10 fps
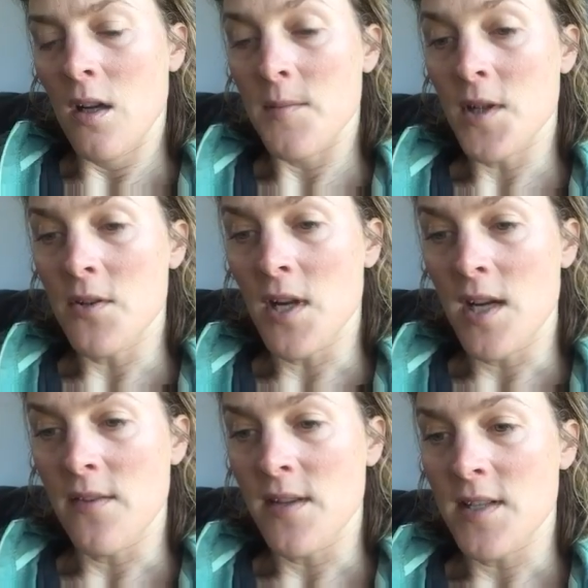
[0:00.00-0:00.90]
I'm so
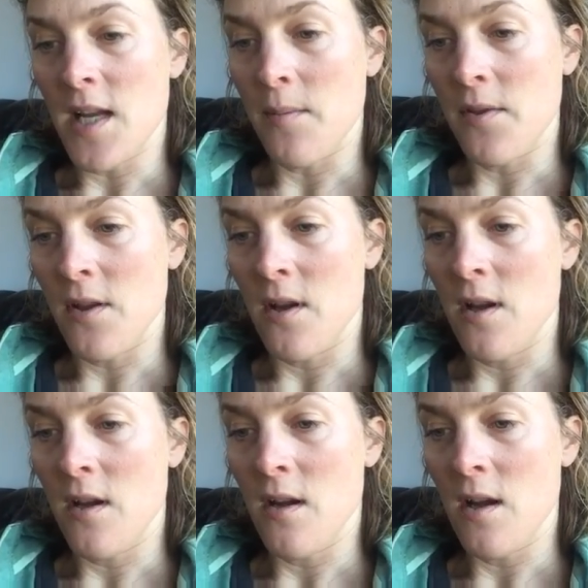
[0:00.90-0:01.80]
tired of this,
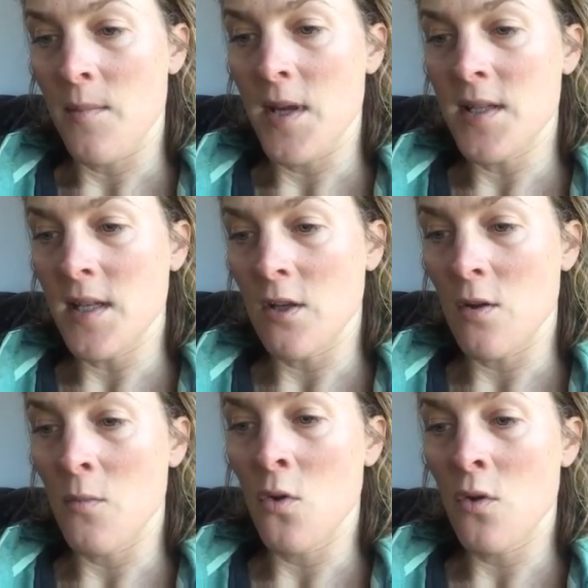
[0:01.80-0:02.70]
Tabitha. I'm eating a
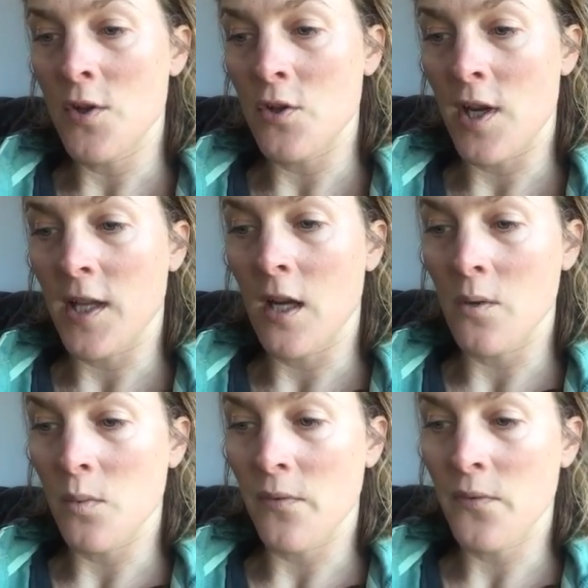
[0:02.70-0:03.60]
lot more and trying
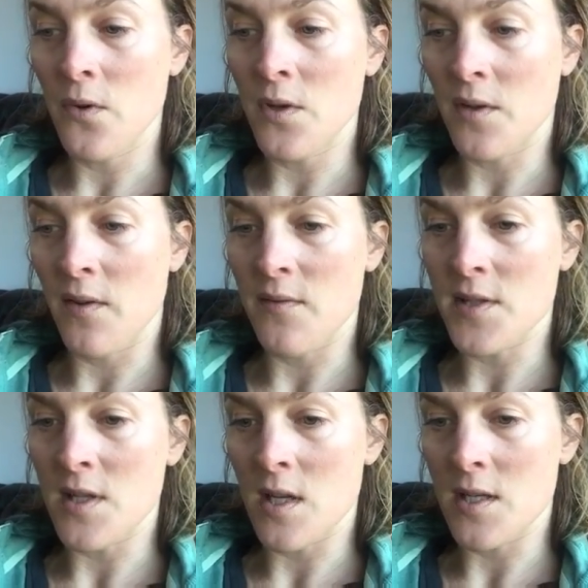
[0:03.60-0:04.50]
hard with food. I even
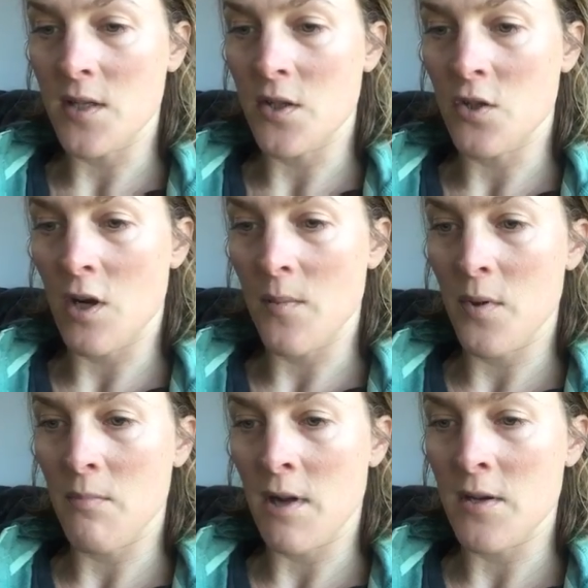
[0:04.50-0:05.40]
started to try and
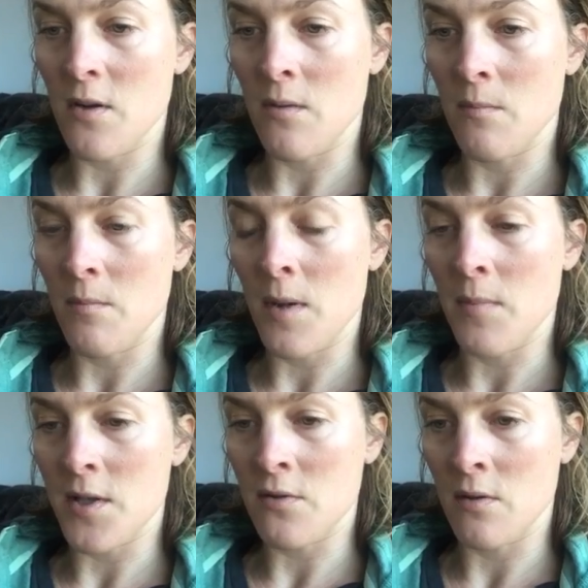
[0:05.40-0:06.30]
put bread on and
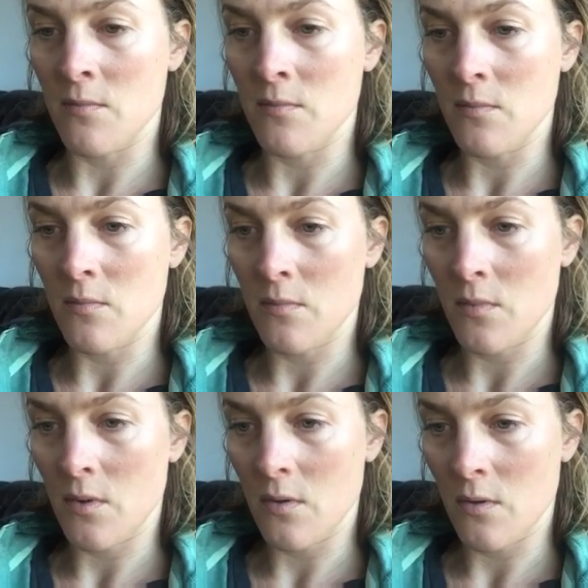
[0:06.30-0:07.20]
butter on.
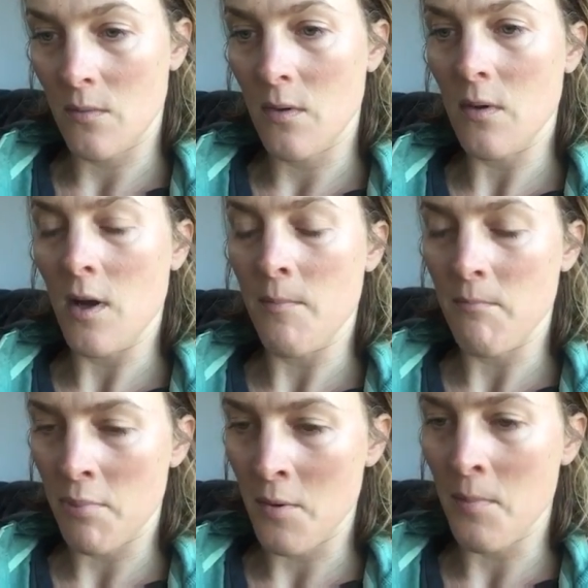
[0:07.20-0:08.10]
I
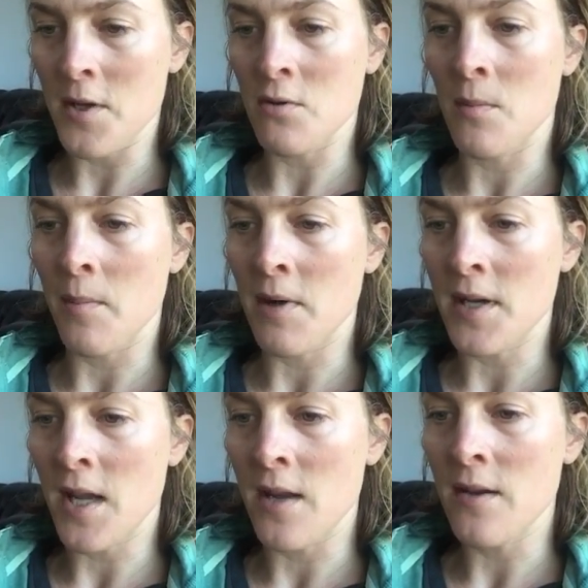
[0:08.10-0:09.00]
put butter on my
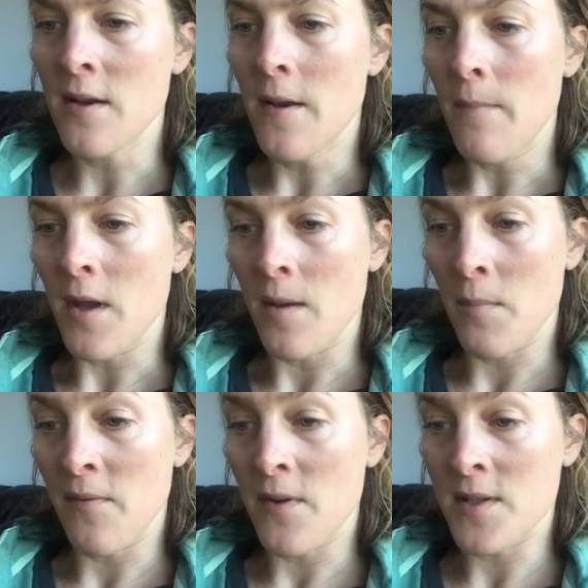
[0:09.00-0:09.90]
bread again. I had
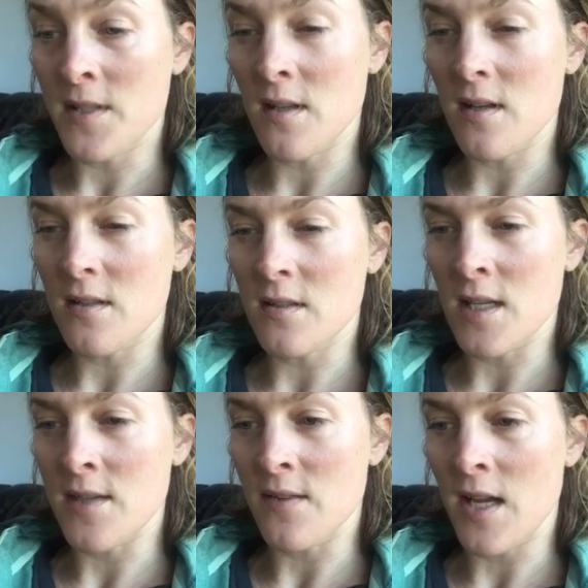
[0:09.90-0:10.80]
my first
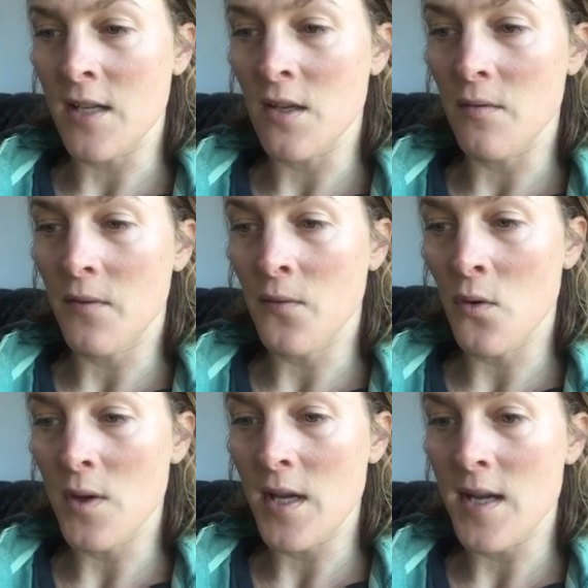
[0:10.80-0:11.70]
slice of cake in over
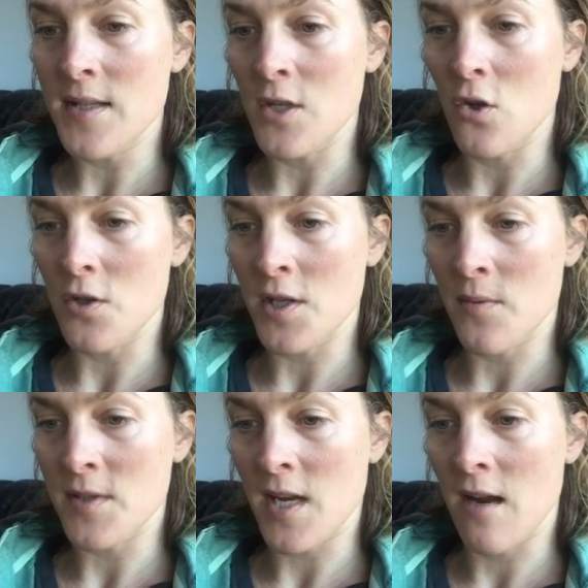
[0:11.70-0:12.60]
4 years, and gosh,
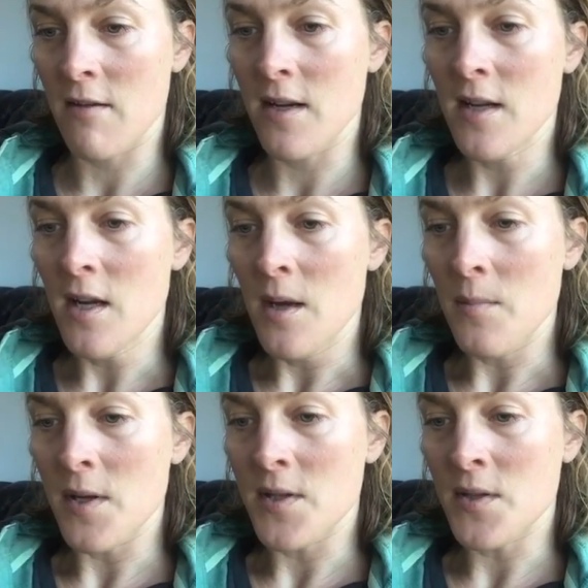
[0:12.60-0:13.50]
that was scary.
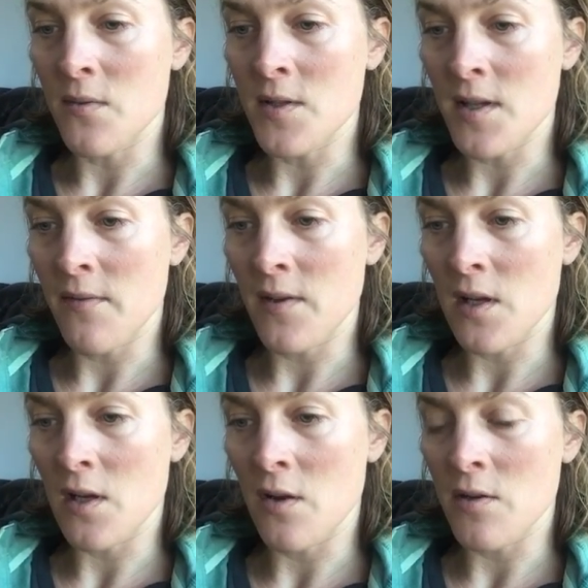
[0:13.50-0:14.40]
But as soon as I
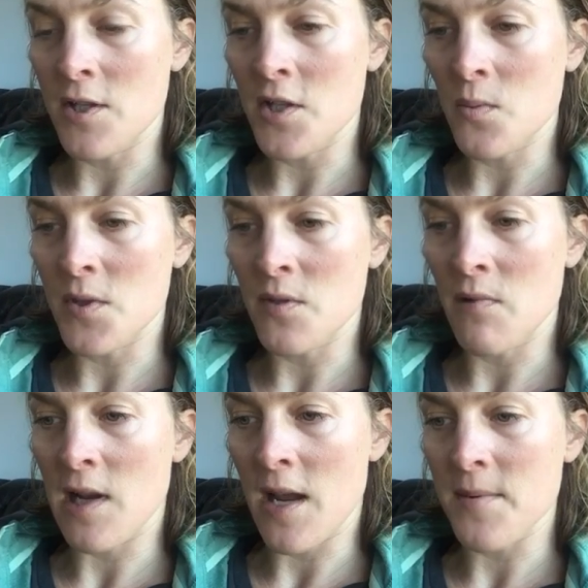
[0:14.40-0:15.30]
feel alone, I just want to
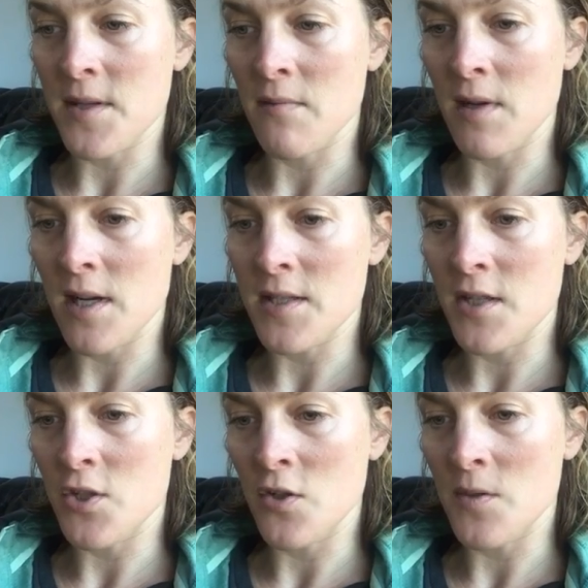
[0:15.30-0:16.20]
relapse, and I realize
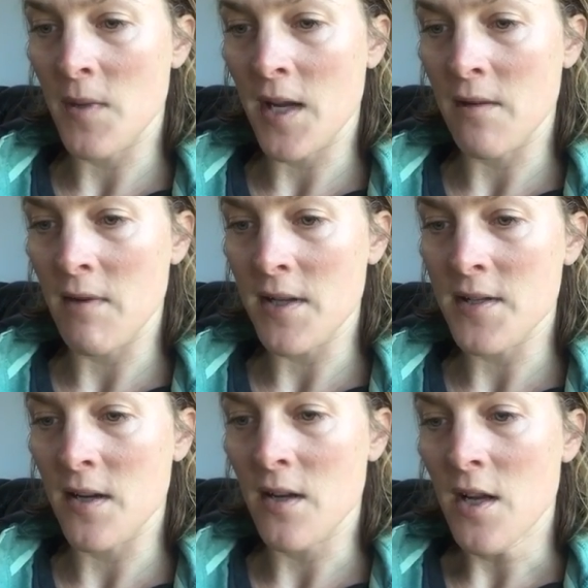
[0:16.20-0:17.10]
it's due to my
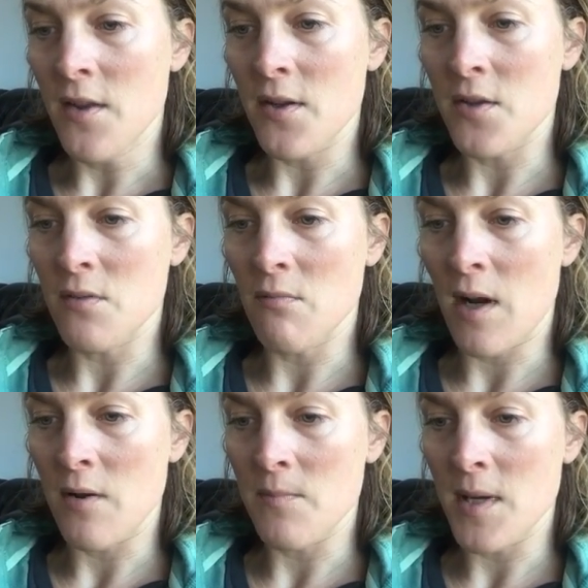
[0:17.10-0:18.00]
anorexia. Those
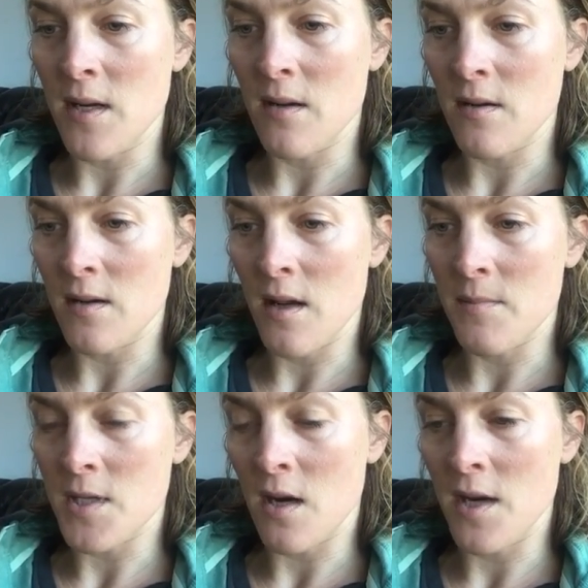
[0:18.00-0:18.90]
around me are
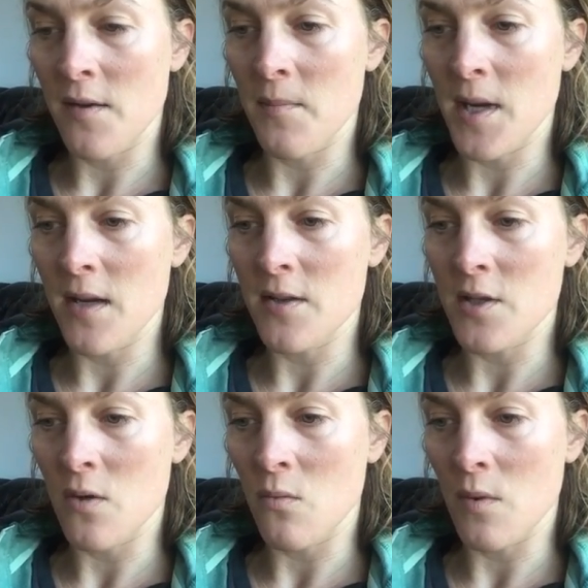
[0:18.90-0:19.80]
tired of me and
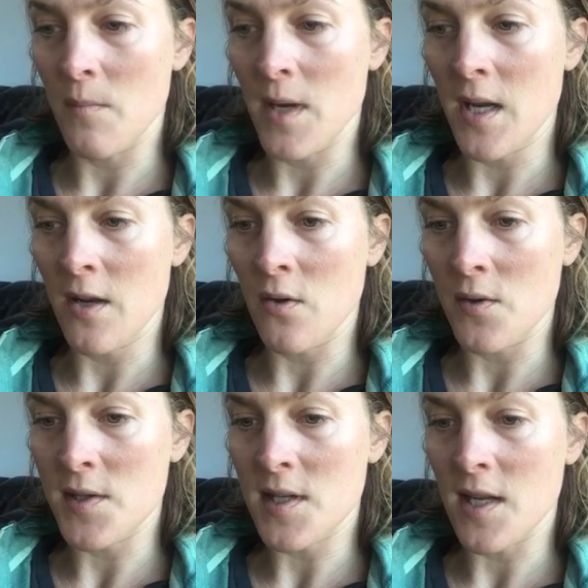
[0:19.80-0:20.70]
don't want me, and
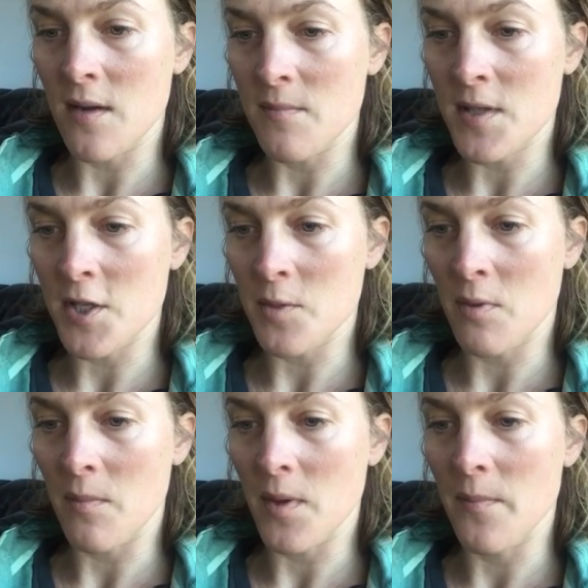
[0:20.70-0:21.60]
honestly, I'm such a
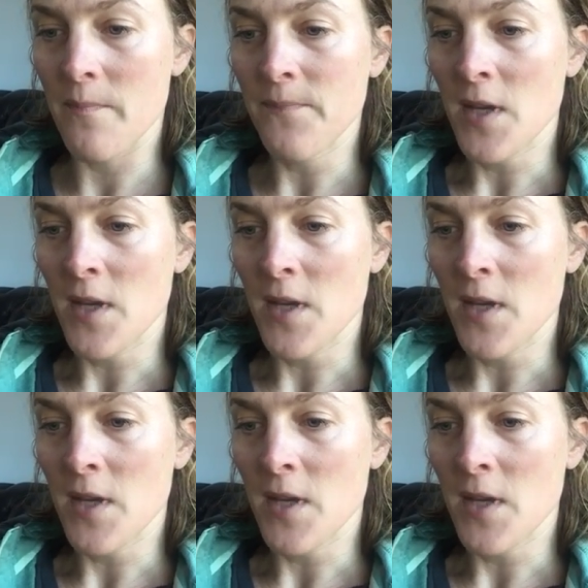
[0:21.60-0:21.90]
problem.